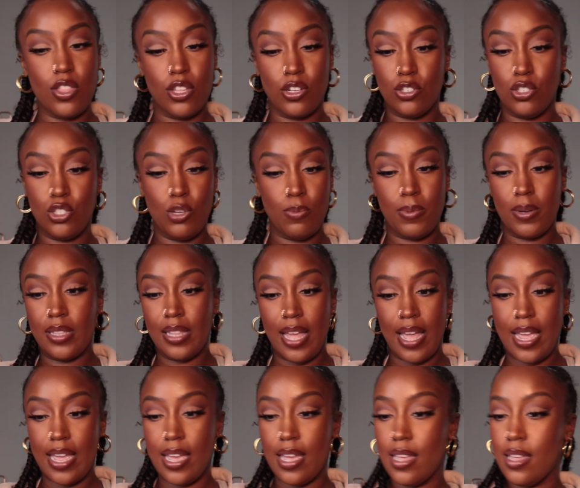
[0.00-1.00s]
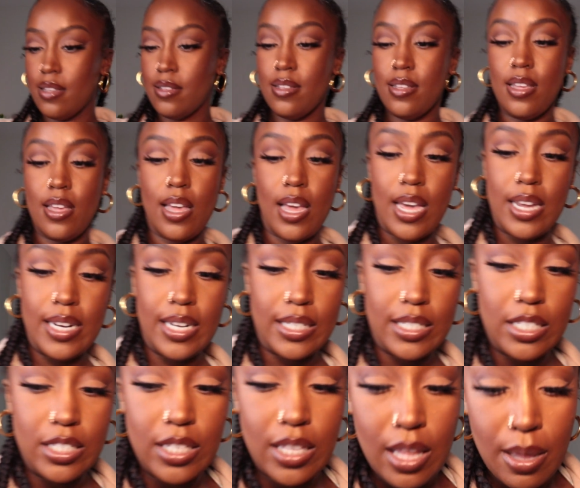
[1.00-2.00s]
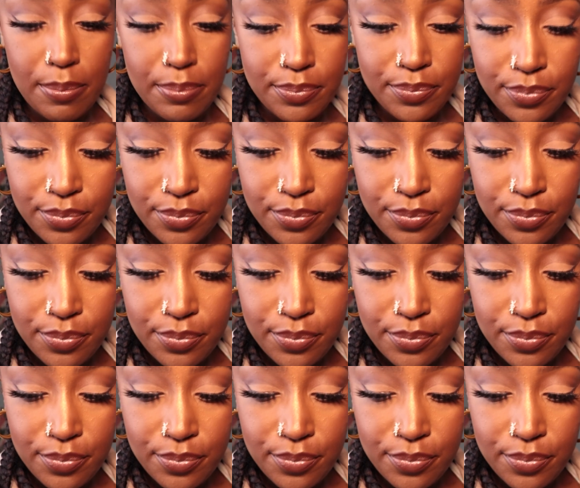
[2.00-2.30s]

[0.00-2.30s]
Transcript: They're super light, addicted to them.